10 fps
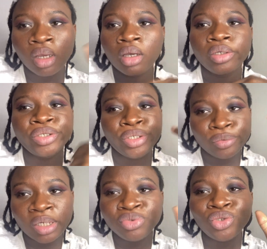you know,
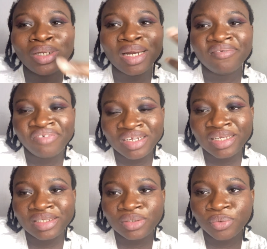I'm sure that
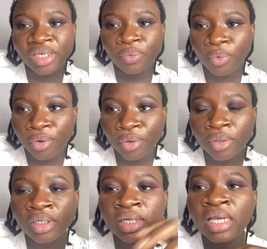affected the way it wore.
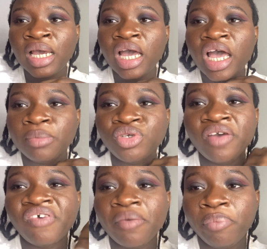I'm sure
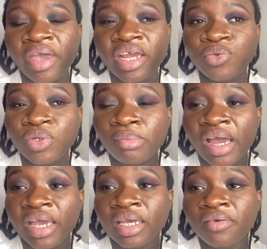if I pair it with
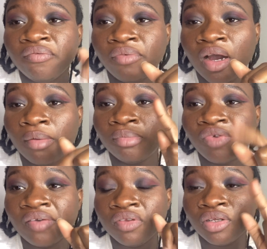my
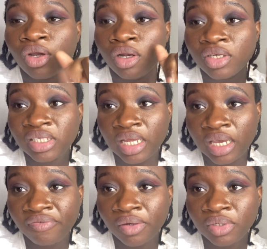Revlon
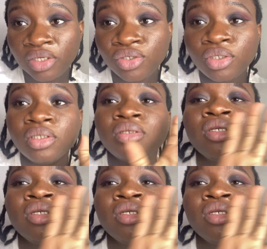Colorstay foundation,